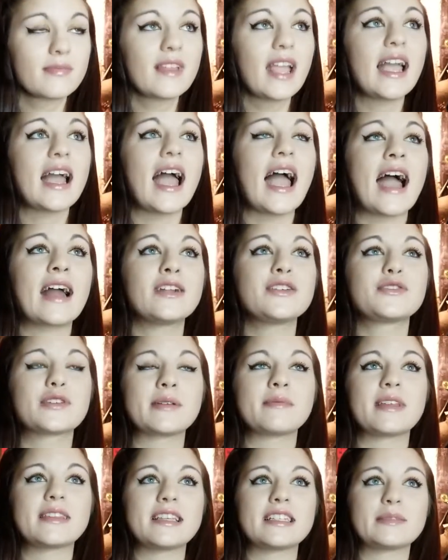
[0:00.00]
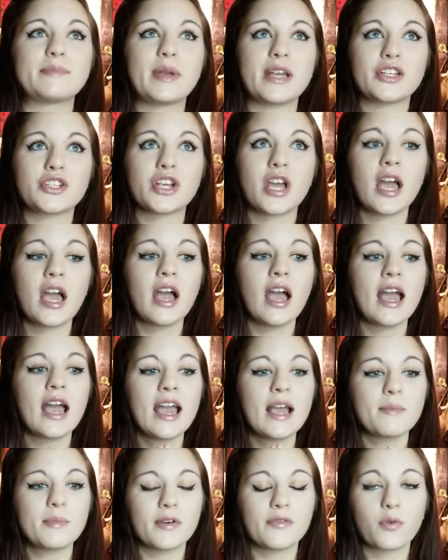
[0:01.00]
I had a dream that this bitch,
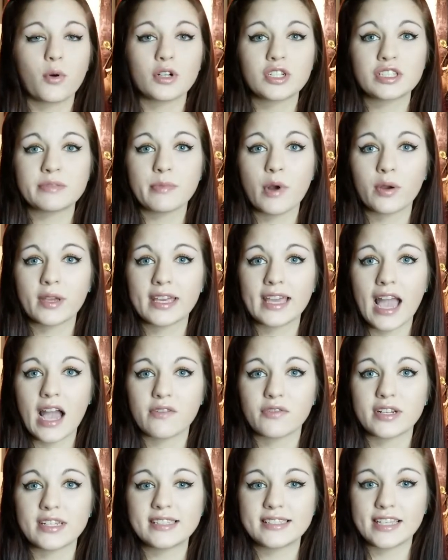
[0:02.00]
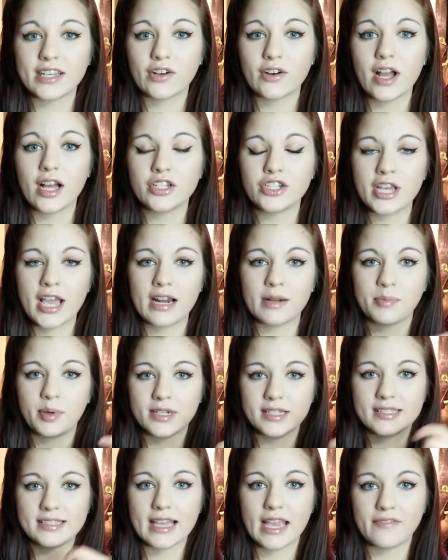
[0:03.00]
before smoking every cigarette, she had to put
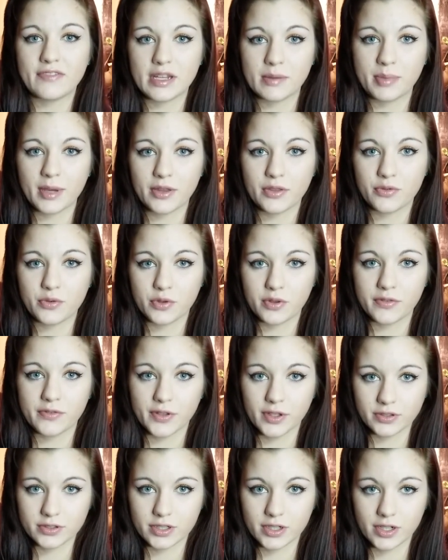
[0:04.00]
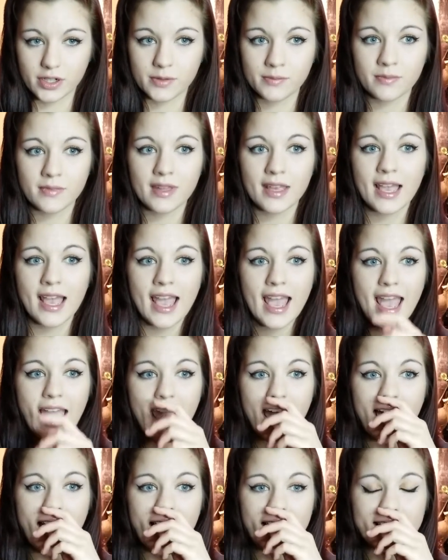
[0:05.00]
a safety pin through the filter.
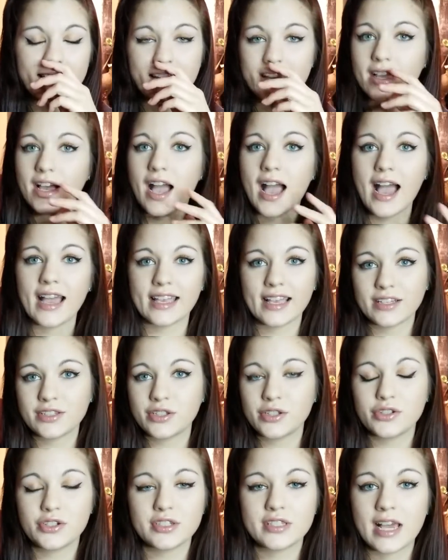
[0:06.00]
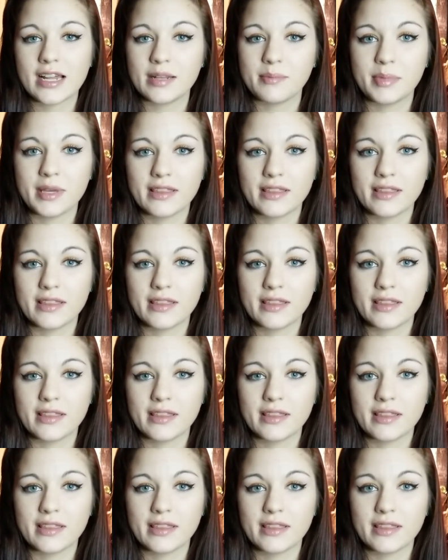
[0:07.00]
And I guess you just had to be